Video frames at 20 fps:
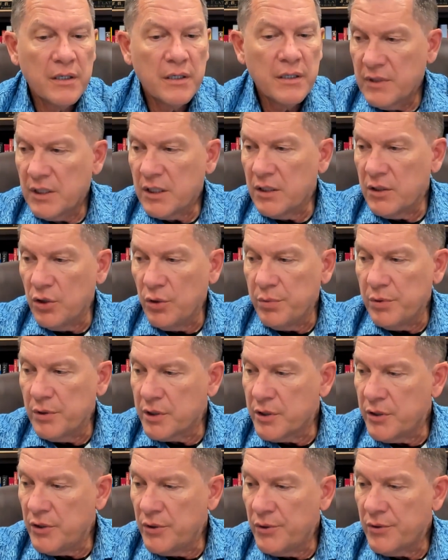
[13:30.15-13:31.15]
a global
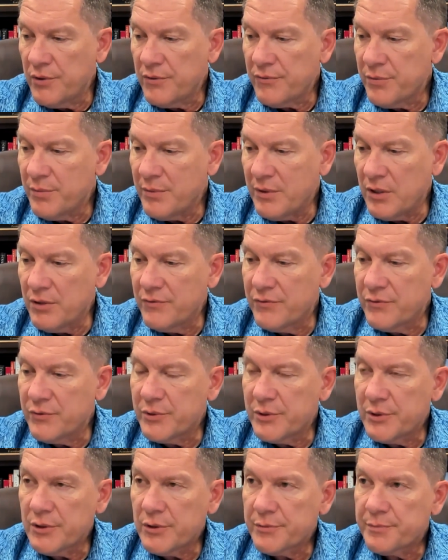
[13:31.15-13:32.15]
cohort from all over the
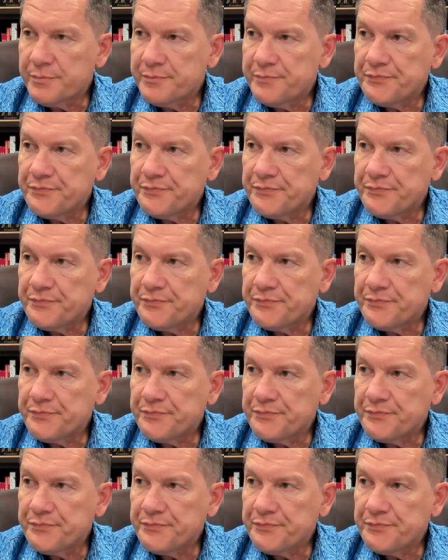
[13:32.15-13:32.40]
world.